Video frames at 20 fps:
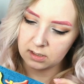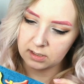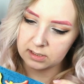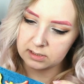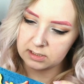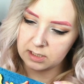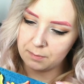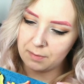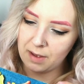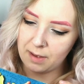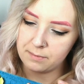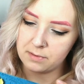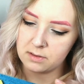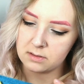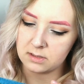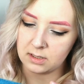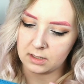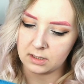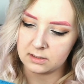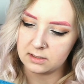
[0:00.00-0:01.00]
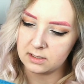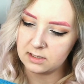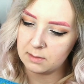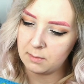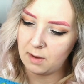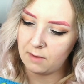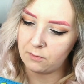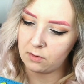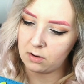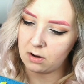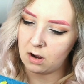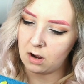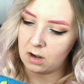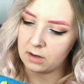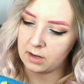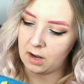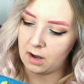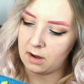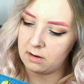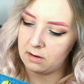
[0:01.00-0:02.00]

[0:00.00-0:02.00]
I can see peppers. I can see some avocado.